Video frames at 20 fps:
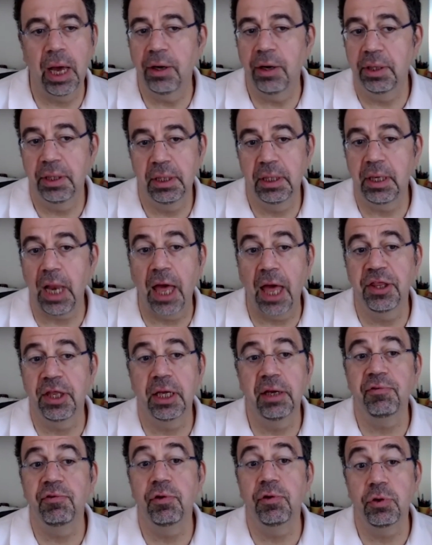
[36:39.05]
I
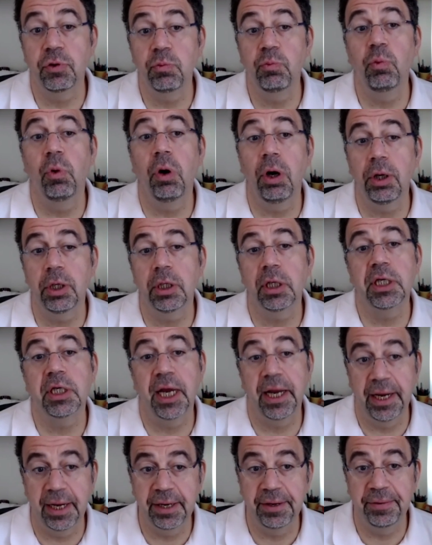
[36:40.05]
think if you were to
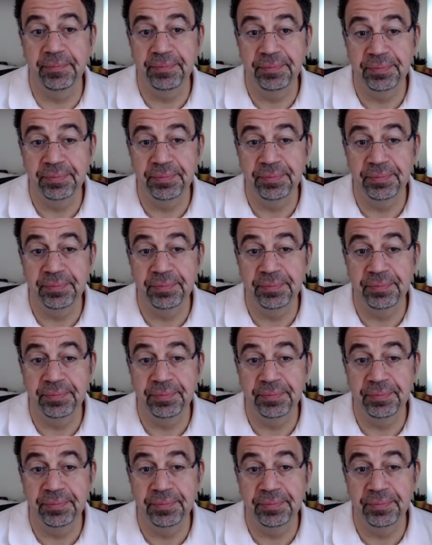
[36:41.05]
take